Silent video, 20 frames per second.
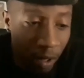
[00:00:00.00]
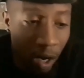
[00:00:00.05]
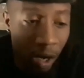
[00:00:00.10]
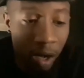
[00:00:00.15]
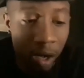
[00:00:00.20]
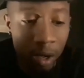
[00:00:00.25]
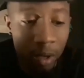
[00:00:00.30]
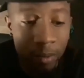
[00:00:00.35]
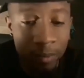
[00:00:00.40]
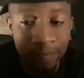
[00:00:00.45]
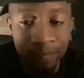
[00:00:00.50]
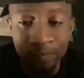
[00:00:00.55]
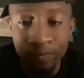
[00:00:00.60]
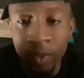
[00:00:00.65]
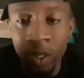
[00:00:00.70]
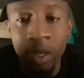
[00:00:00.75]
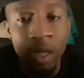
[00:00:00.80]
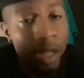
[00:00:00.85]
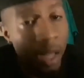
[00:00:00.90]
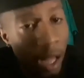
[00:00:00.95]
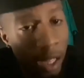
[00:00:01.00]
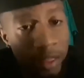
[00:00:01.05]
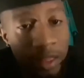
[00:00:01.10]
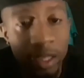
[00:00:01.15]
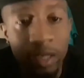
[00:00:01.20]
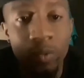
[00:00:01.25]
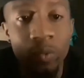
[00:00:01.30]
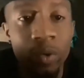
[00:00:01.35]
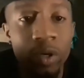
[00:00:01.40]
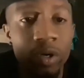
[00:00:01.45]
I
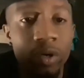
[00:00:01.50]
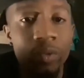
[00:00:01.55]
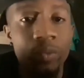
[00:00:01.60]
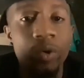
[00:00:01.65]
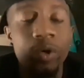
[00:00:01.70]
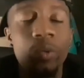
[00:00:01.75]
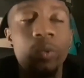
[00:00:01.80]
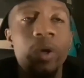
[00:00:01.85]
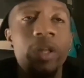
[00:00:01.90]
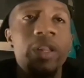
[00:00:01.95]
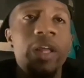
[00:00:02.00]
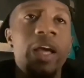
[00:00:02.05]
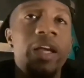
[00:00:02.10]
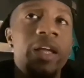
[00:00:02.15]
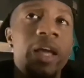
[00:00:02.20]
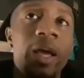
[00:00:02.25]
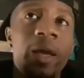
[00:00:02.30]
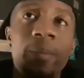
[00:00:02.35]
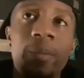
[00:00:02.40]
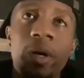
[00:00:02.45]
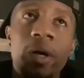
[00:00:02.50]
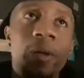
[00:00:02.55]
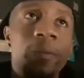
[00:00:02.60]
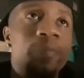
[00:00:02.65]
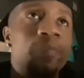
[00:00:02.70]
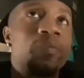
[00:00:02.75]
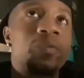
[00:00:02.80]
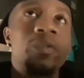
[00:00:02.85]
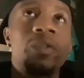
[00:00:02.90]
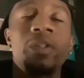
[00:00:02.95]
think we'll win that game,
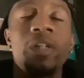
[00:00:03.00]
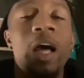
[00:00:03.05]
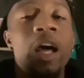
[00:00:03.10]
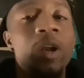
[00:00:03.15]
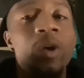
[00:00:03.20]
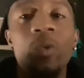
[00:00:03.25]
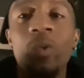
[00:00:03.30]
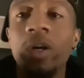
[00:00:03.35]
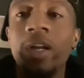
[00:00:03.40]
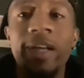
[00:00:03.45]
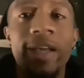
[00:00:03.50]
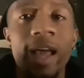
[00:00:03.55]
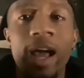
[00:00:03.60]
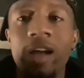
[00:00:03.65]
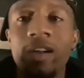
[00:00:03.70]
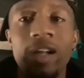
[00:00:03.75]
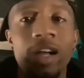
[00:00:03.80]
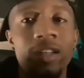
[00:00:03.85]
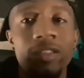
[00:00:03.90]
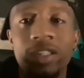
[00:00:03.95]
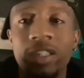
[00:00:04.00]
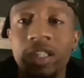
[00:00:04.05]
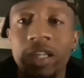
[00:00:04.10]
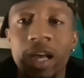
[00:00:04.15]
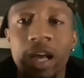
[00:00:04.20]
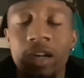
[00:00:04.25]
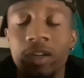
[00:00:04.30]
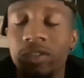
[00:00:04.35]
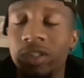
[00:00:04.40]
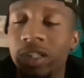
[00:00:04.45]
but I don't want to count out Seattle.